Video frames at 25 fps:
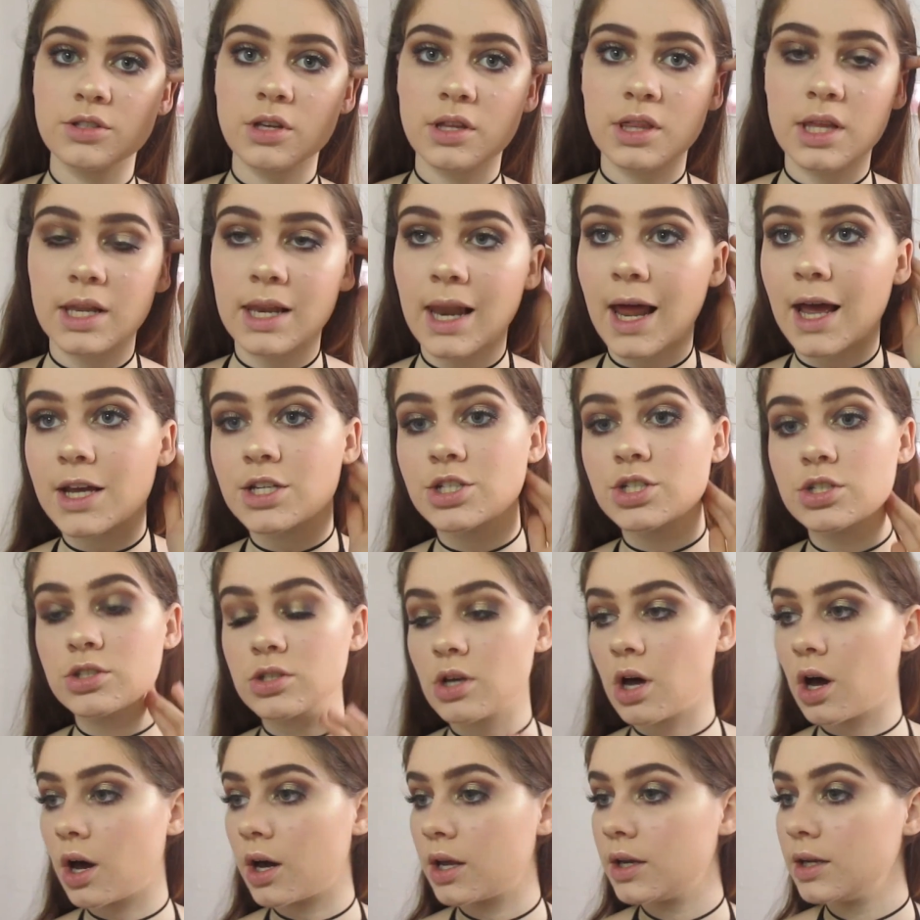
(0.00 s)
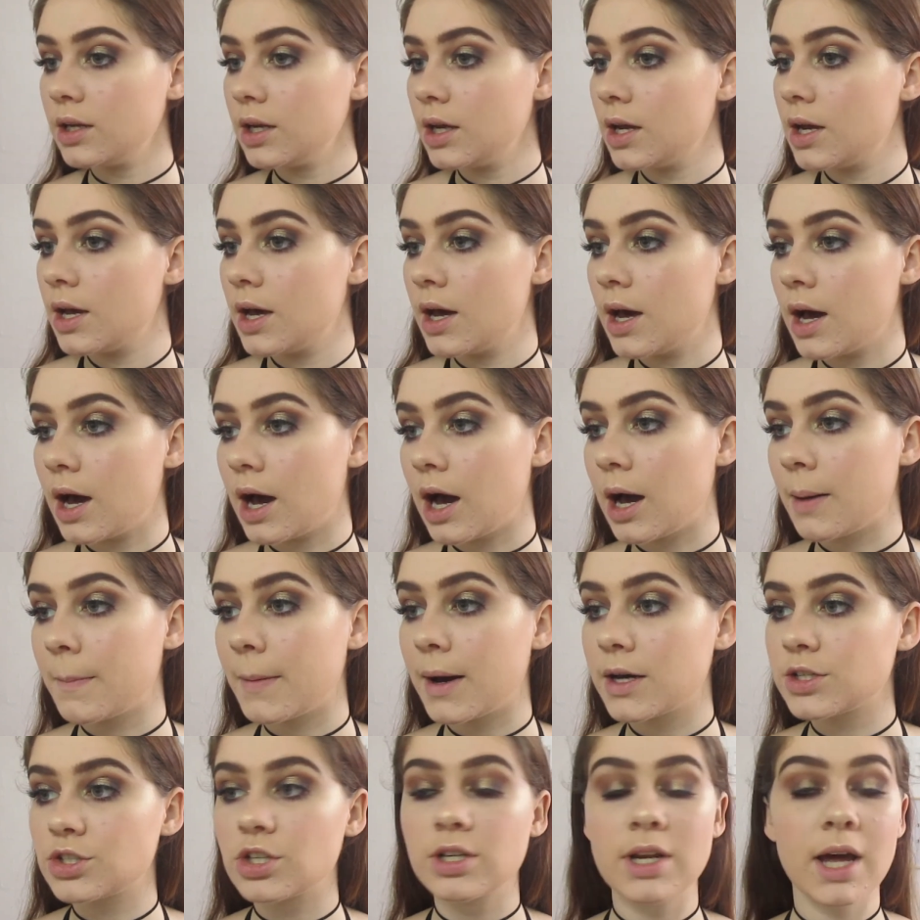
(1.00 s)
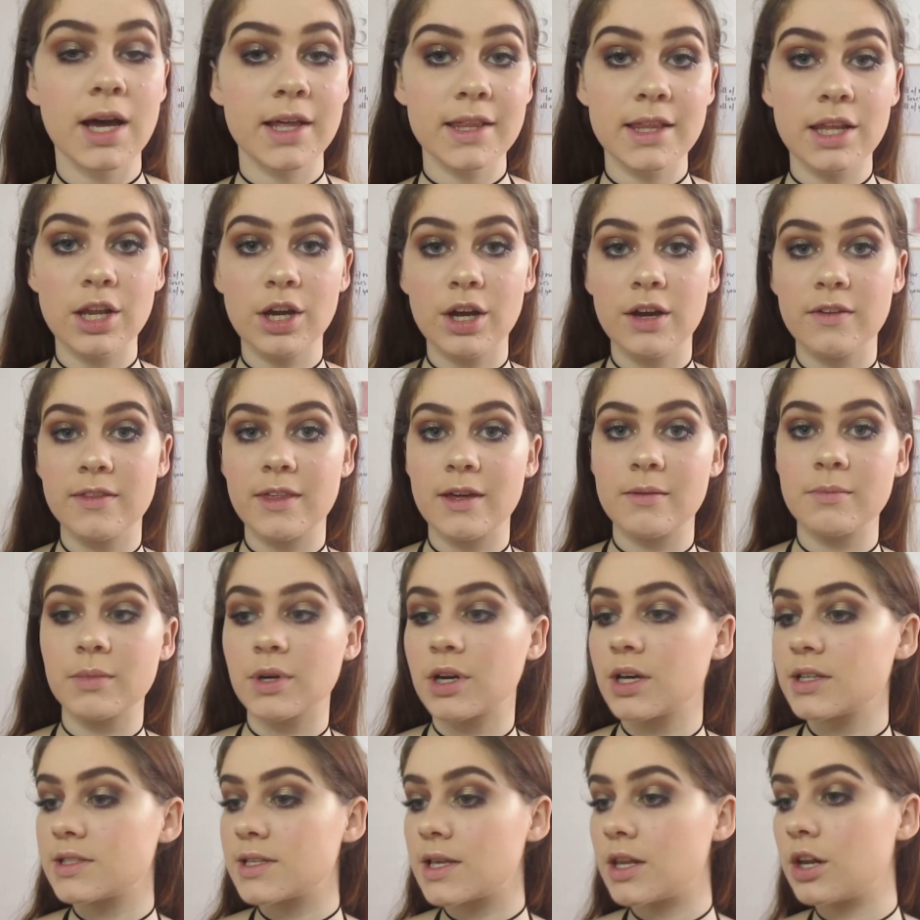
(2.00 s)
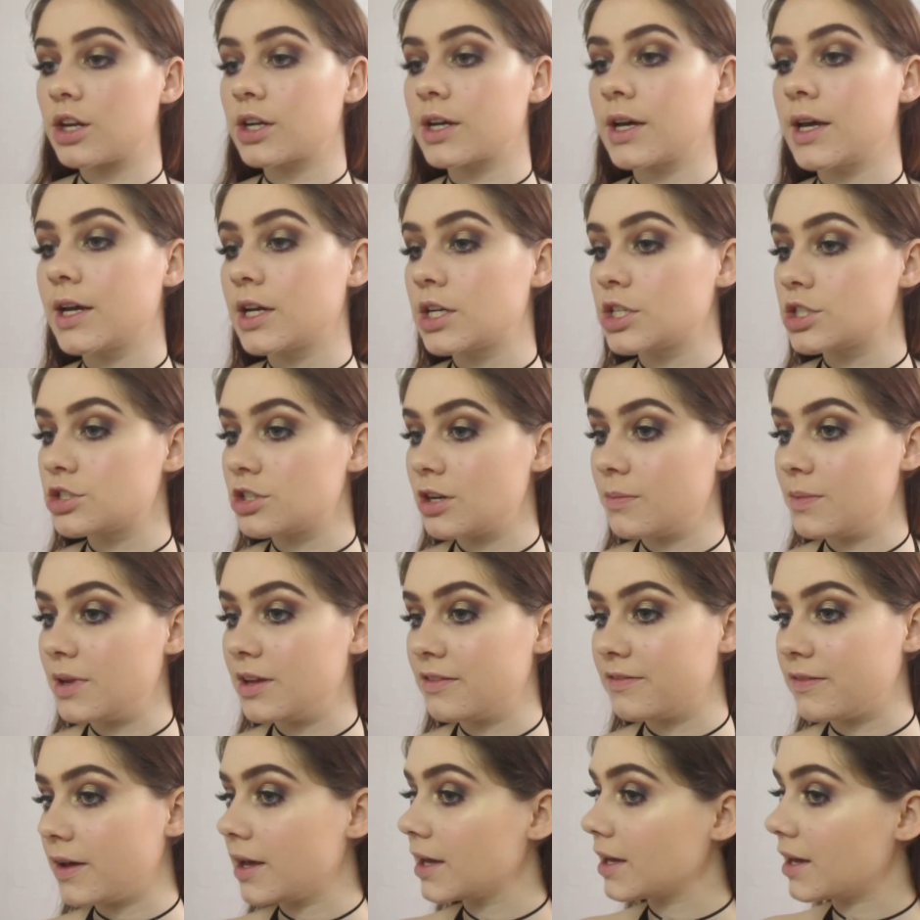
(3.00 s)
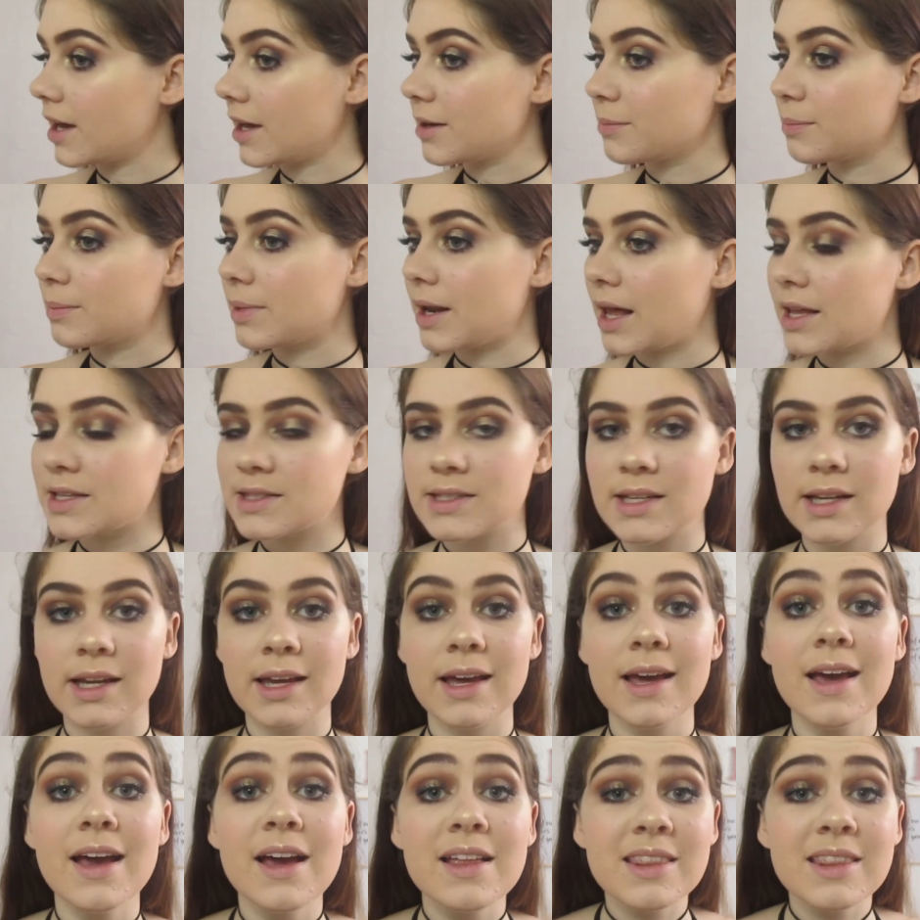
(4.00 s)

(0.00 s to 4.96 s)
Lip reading: are the lashes on. I don't like the look of them because they look extremely fake and plastic.